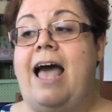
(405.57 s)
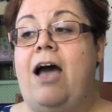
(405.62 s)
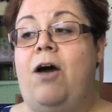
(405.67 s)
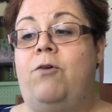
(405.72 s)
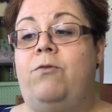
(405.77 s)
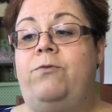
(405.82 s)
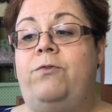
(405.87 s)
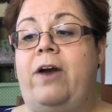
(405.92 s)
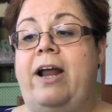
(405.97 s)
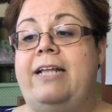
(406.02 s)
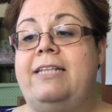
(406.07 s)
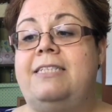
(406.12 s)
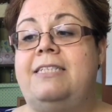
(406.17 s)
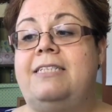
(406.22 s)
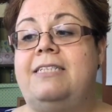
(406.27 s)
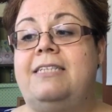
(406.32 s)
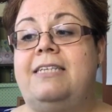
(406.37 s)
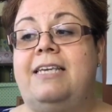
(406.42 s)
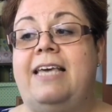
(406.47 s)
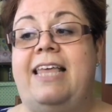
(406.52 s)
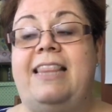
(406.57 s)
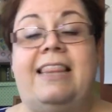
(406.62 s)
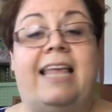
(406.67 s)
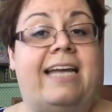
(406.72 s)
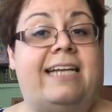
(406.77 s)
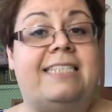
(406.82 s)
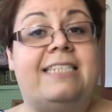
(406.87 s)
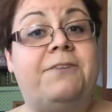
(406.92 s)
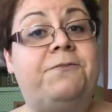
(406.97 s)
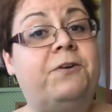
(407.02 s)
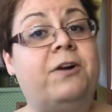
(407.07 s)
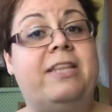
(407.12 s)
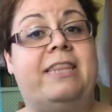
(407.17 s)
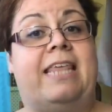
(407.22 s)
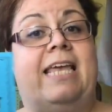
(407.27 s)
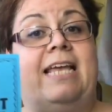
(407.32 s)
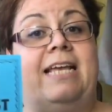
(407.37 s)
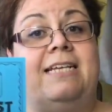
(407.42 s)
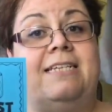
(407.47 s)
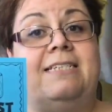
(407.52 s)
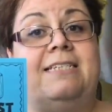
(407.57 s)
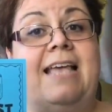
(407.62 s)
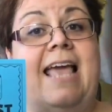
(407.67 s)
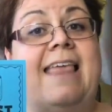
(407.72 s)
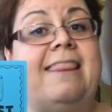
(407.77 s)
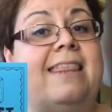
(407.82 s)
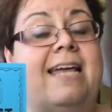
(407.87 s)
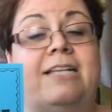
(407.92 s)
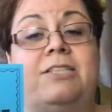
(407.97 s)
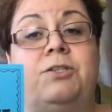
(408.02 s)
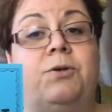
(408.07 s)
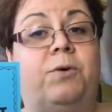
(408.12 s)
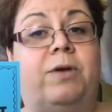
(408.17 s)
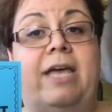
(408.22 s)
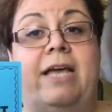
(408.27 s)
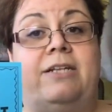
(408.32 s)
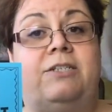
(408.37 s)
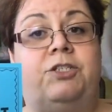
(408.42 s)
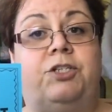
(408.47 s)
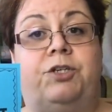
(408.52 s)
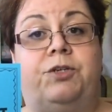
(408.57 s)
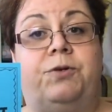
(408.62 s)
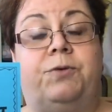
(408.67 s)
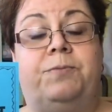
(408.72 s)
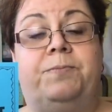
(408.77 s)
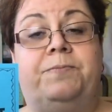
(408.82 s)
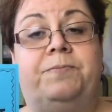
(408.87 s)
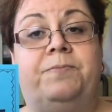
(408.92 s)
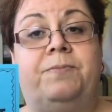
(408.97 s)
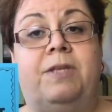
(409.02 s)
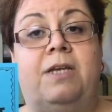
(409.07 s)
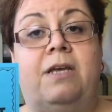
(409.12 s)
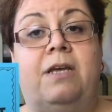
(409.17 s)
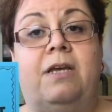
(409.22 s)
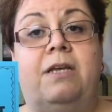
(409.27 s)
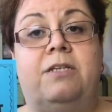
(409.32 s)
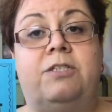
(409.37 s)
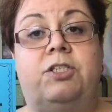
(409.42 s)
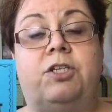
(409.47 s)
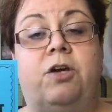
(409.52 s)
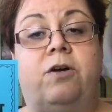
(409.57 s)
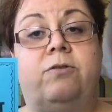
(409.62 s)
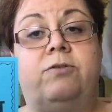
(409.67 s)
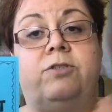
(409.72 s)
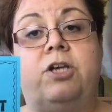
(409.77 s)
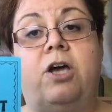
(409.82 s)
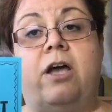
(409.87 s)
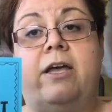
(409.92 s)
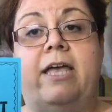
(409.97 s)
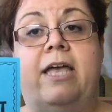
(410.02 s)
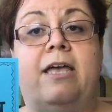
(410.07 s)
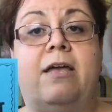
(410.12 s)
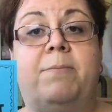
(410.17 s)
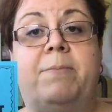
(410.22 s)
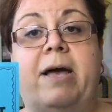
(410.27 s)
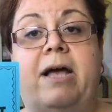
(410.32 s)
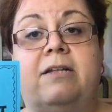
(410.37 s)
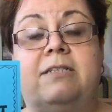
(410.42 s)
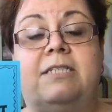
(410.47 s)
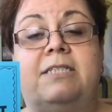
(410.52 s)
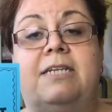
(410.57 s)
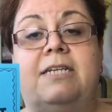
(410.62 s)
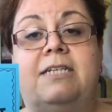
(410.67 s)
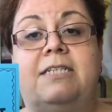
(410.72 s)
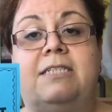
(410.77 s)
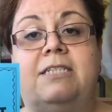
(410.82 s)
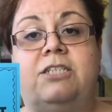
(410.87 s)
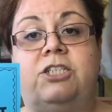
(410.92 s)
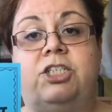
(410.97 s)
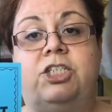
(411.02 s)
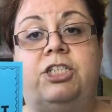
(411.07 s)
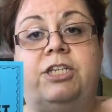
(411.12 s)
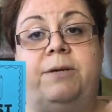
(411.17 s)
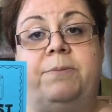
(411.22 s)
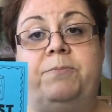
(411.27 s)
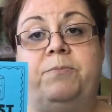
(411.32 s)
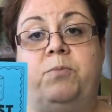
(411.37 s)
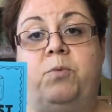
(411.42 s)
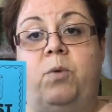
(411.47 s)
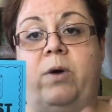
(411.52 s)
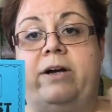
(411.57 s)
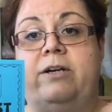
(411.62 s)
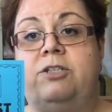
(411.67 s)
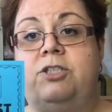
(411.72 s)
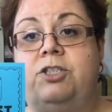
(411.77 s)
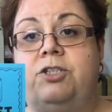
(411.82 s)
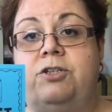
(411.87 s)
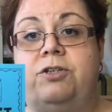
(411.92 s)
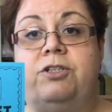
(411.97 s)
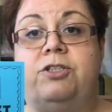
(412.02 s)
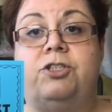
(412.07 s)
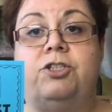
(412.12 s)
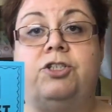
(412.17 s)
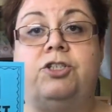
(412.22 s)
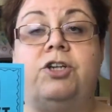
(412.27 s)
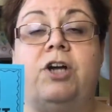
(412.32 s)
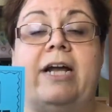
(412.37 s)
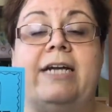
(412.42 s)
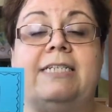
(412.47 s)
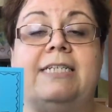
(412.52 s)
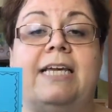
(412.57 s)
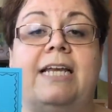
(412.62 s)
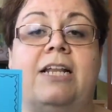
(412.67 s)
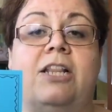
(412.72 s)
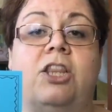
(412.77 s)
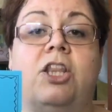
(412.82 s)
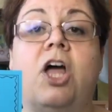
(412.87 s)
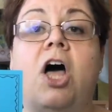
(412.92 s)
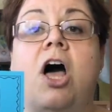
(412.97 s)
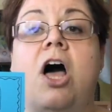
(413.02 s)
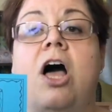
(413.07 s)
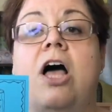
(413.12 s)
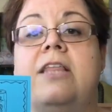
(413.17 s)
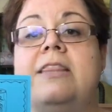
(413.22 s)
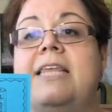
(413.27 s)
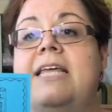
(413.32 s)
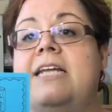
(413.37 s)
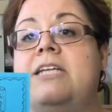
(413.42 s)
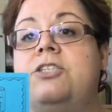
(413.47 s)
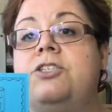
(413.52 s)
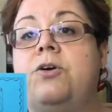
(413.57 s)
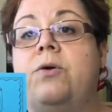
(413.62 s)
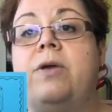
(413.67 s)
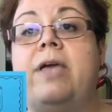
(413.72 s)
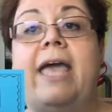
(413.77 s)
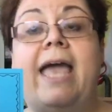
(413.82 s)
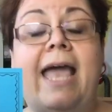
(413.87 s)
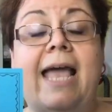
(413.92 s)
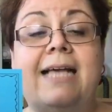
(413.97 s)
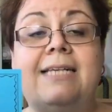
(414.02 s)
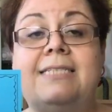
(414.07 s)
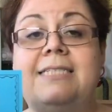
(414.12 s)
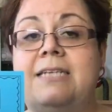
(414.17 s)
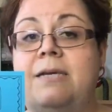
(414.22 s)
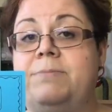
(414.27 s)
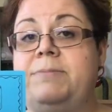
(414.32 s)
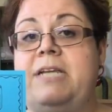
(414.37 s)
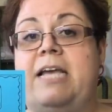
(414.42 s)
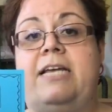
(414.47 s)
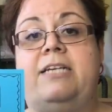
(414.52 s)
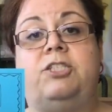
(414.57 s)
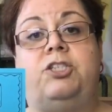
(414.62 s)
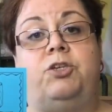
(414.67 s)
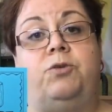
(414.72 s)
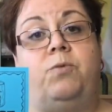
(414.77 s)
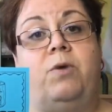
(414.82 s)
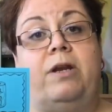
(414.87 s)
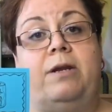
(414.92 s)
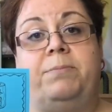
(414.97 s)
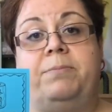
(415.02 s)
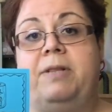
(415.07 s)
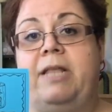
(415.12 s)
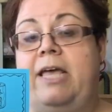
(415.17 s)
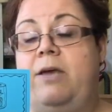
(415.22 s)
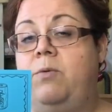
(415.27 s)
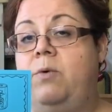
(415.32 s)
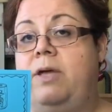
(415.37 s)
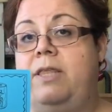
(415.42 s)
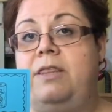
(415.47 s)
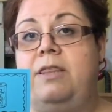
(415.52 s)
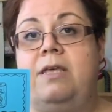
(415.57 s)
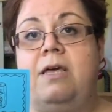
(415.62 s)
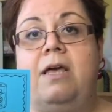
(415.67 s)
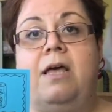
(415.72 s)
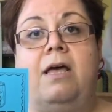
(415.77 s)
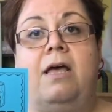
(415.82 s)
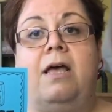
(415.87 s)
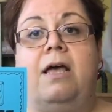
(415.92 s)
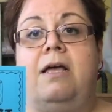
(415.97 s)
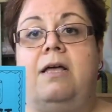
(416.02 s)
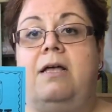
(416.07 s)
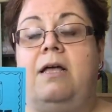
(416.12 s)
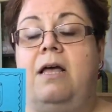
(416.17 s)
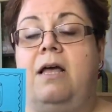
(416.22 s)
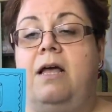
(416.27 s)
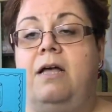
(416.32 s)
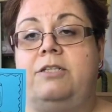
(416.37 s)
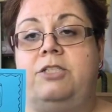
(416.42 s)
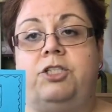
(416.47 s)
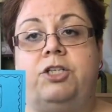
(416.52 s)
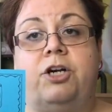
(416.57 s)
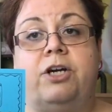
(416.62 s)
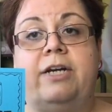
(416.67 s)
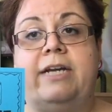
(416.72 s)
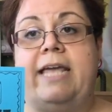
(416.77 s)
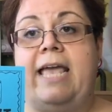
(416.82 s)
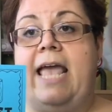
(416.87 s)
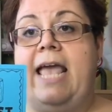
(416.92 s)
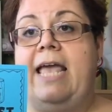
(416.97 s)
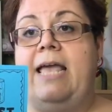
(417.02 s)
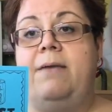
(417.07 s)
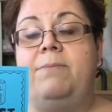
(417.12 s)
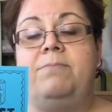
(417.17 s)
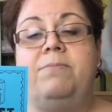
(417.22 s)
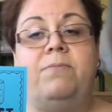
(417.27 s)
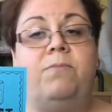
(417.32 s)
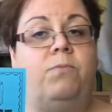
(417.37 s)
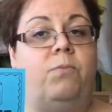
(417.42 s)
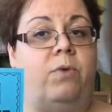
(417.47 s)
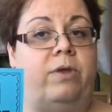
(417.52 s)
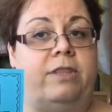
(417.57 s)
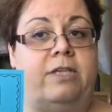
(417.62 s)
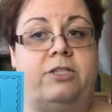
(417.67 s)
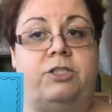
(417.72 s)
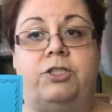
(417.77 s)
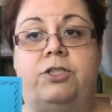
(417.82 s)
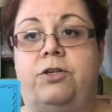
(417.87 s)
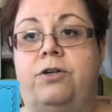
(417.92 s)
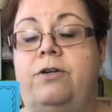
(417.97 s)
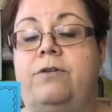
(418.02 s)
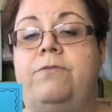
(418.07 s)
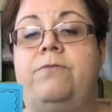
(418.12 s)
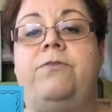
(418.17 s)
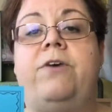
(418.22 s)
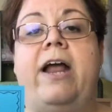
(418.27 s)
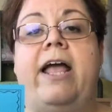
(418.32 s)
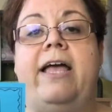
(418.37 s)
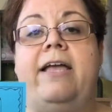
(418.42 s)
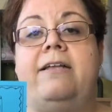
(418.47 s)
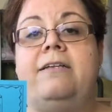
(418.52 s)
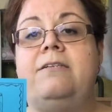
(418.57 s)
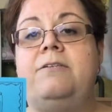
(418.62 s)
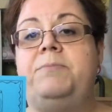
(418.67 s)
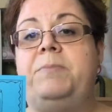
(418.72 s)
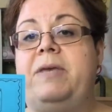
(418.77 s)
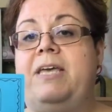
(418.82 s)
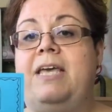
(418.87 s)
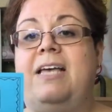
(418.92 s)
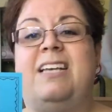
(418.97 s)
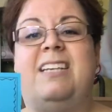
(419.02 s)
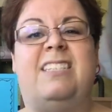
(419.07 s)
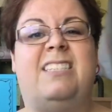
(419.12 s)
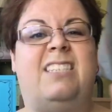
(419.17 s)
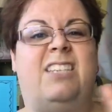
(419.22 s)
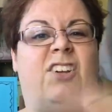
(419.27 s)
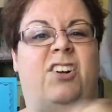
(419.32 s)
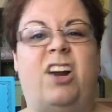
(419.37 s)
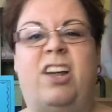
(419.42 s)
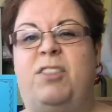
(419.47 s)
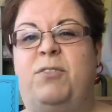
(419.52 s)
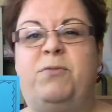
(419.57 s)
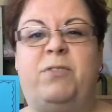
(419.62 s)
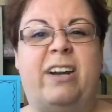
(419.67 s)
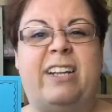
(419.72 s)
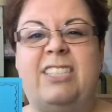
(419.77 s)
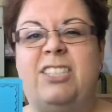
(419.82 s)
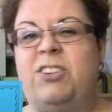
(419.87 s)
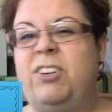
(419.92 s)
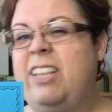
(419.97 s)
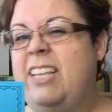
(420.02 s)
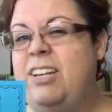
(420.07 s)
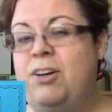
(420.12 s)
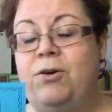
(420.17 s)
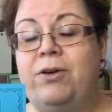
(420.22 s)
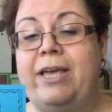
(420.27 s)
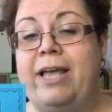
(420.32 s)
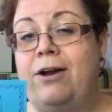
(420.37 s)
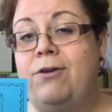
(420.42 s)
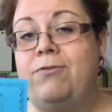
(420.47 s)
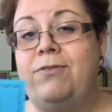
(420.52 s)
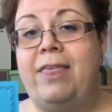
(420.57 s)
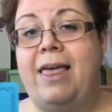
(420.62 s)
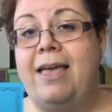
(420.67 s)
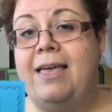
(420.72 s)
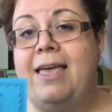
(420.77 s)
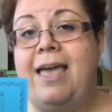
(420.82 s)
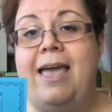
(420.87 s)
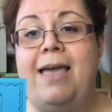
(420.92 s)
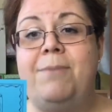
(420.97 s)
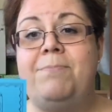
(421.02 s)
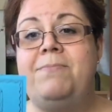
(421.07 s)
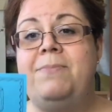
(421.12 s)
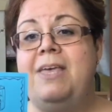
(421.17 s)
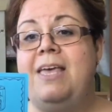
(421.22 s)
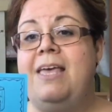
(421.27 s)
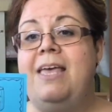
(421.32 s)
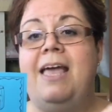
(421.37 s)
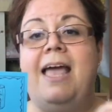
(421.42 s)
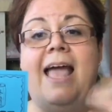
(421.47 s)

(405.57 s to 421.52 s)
how friends can like different things, and that's okay too. So talking about citizenship, where students are trying to get along, that it's okay. Some days you want to play with a certain game with a certain friend because your other friends really don't care for that game,